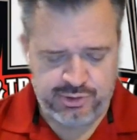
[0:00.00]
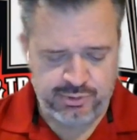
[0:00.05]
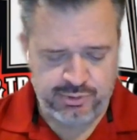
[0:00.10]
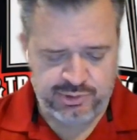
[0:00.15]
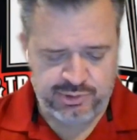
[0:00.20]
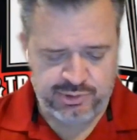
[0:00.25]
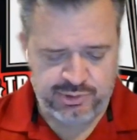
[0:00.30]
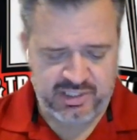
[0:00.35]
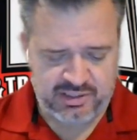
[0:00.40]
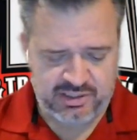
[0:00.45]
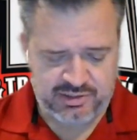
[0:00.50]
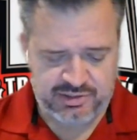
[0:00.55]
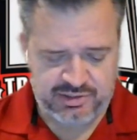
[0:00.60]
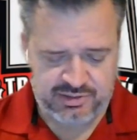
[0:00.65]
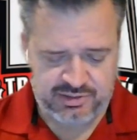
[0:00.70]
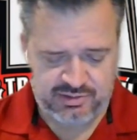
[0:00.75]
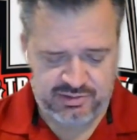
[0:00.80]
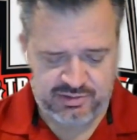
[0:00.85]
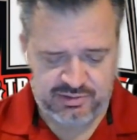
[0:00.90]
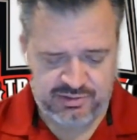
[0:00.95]

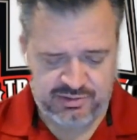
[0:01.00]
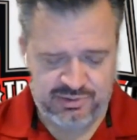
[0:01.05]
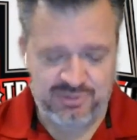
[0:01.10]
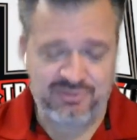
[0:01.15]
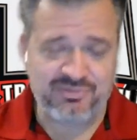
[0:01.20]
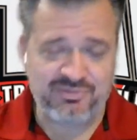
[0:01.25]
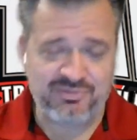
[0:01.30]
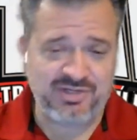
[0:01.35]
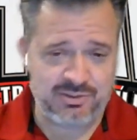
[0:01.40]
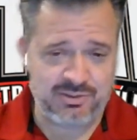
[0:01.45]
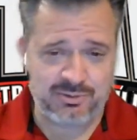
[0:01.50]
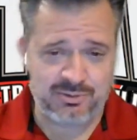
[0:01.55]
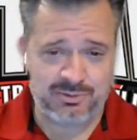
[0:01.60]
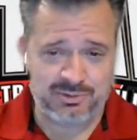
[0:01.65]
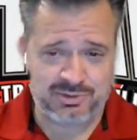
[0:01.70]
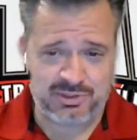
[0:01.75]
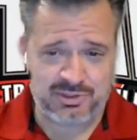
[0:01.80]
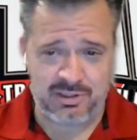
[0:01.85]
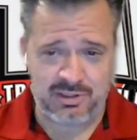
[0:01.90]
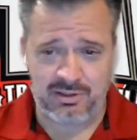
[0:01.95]
trucks, 2
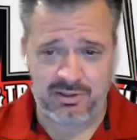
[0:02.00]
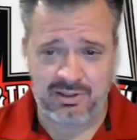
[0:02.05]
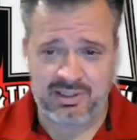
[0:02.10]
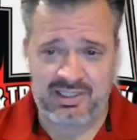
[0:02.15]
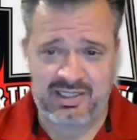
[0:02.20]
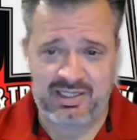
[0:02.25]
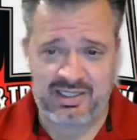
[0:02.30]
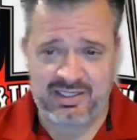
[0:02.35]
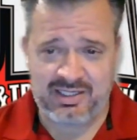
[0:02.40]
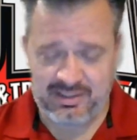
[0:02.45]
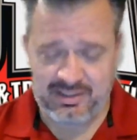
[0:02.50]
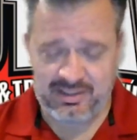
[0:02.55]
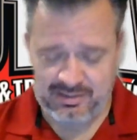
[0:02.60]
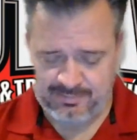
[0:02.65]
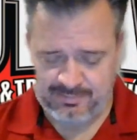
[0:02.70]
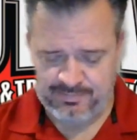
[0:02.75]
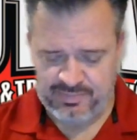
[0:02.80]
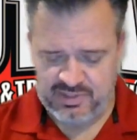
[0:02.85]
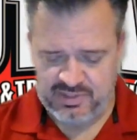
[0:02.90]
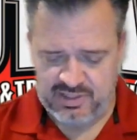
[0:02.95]
vehicles are leading,
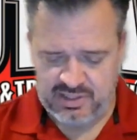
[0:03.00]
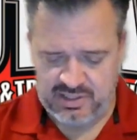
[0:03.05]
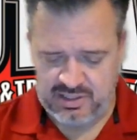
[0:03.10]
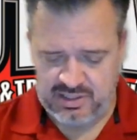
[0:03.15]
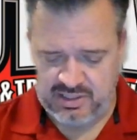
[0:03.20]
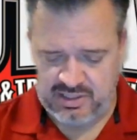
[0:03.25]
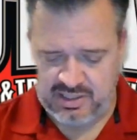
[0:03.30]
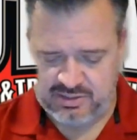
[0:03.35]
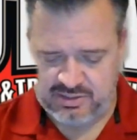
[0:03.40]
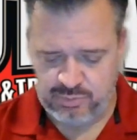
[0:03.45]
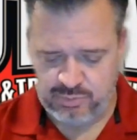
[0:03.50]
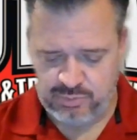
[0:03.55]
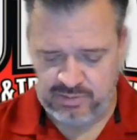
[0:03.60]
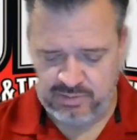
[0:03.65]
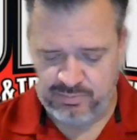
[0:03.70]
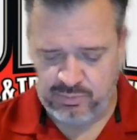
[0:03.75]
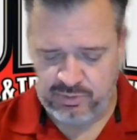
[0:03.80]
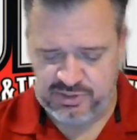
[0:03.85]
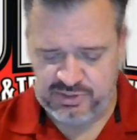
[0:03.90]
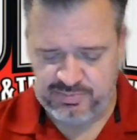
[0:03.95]
and that's where the
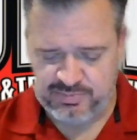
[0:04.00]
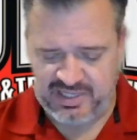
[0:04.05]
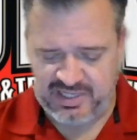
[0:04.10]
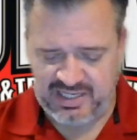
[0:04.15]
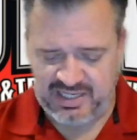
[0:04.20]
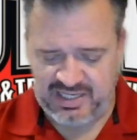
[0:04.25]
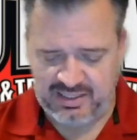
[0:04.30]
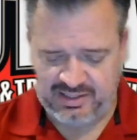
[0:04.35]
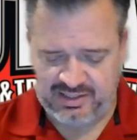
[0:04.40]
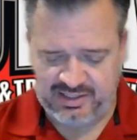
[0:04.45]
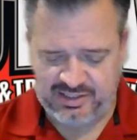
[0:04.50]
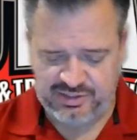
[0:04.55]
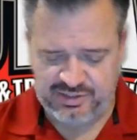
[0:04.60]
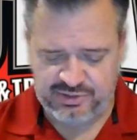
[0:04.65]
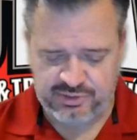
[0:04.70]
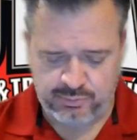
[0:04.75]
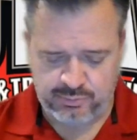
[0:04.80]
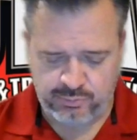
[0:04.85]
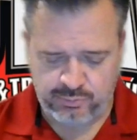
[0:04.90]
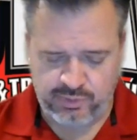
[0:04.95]
points battle is.
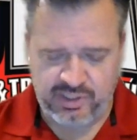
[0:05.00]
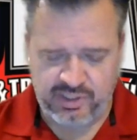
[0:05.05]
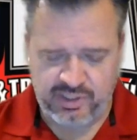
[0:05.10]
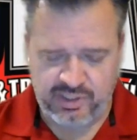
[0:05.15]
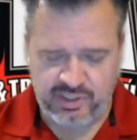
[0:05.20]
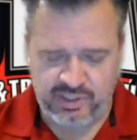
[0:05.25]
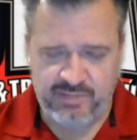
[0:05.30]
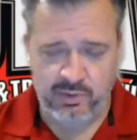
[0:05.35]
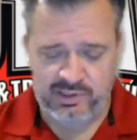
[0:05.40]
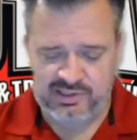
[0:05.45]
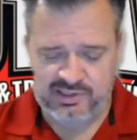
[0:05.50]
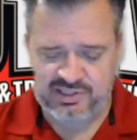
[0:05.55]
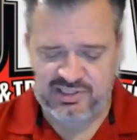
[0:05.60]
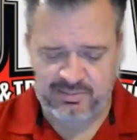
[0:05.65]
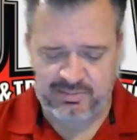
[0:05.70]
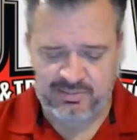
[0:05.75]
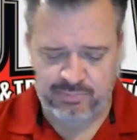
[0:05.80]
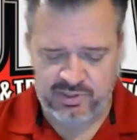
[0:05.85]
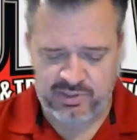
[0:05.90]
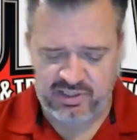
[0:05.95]
3 points
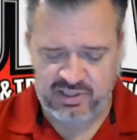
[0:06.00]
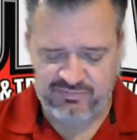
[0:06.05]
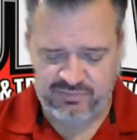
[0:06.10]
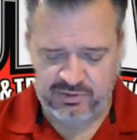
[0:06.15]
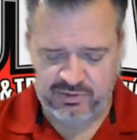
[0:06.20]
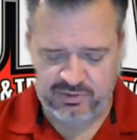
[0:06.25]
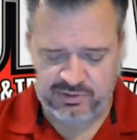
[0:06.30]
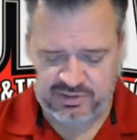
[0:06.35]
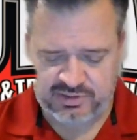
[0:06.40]
separating first and